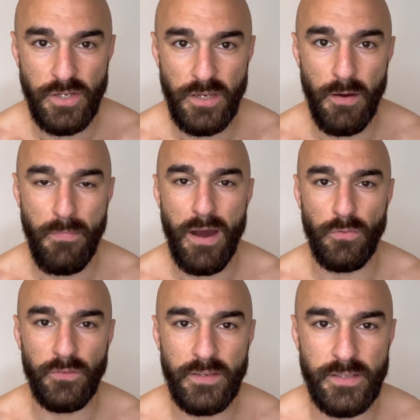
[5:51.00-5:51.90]

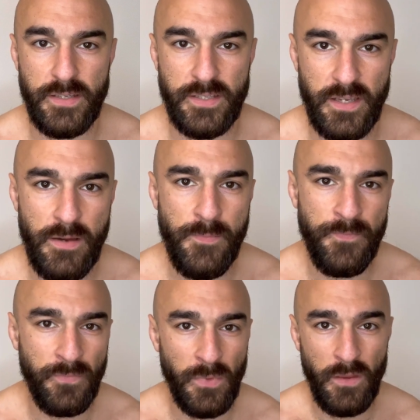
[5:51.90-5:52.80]
amount is the same,
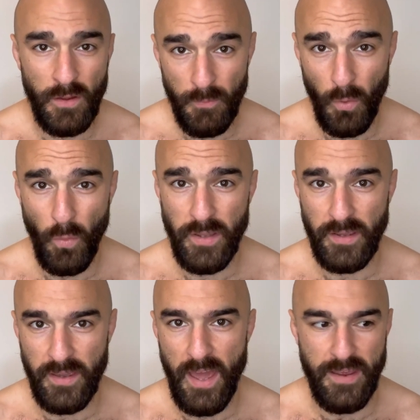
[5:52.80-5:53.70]
but what you're
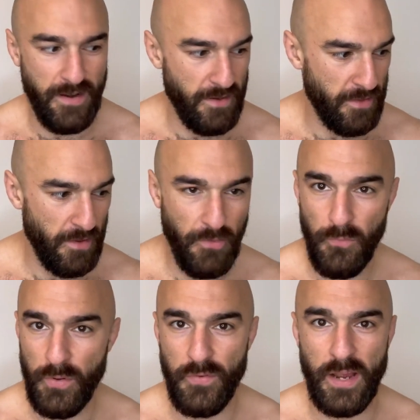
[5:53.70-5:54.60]
getting
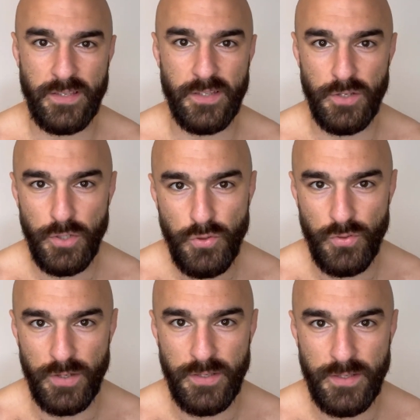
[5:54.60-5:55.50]
with regards to
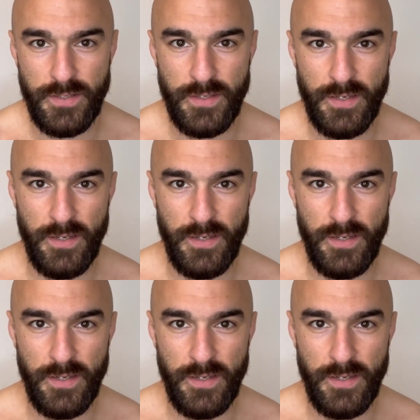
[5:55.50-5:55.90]
nutrients